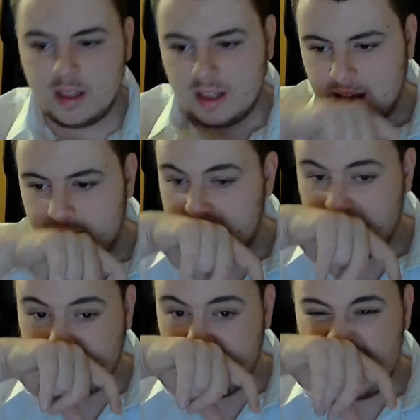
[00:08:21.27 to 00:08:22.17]
And
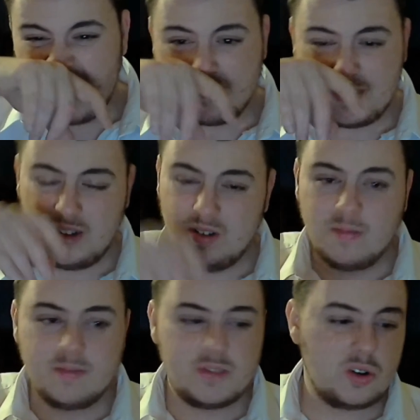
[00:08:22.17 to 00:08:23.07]
yeah, you know,
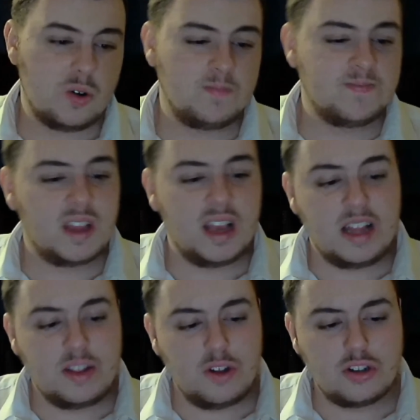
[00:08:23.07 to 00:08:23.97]
so
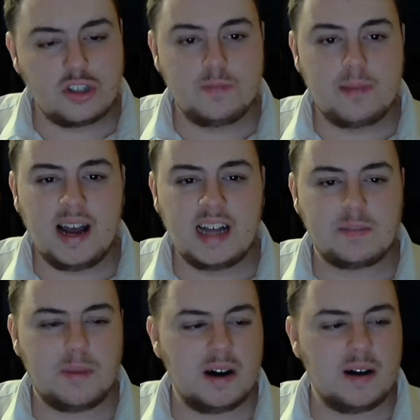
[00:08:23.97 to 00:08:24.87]
not too bad,
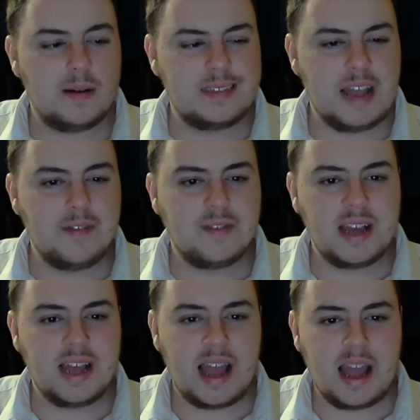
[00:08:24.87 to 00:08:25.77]
but
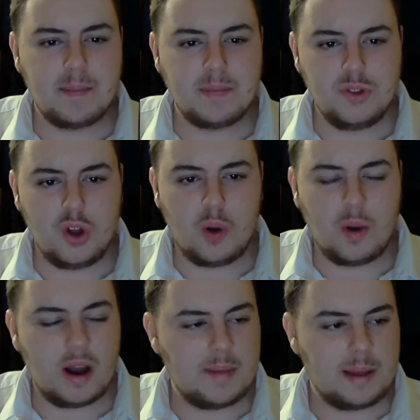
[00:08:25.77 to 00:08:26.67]
definitely not what
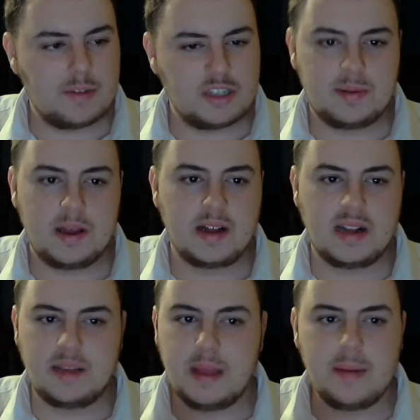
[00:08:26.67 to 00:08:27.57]
I remember it smelling
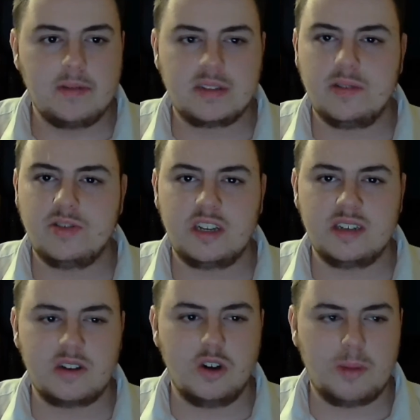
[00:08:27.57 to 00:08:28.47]
like. Maybe it was because it was years
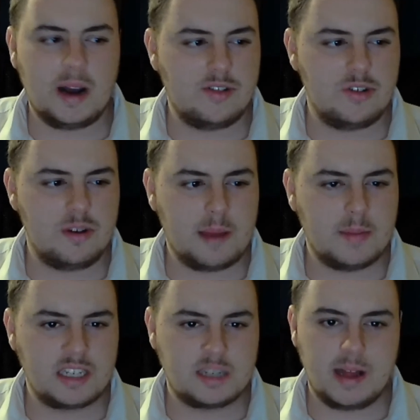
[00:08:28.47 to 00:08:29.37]
ago, but I do remember
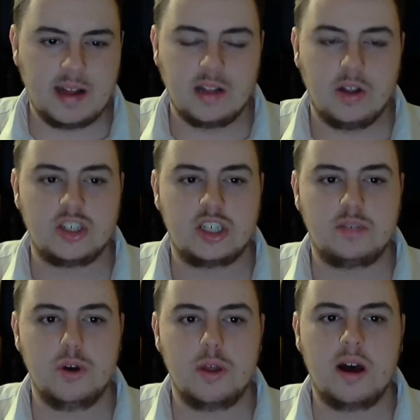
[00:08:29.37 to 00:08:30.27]
it smelling a lot
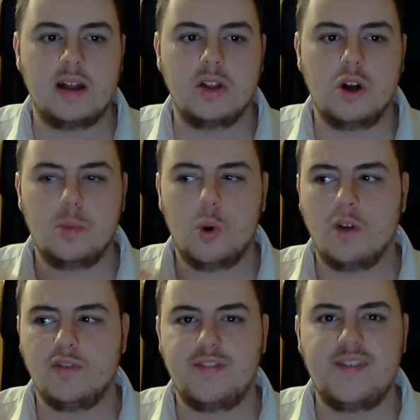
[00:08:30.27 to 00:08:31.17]
smoother and a lot more
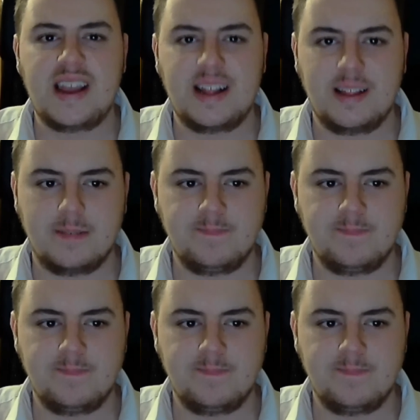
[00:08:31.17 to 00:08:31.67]
refined.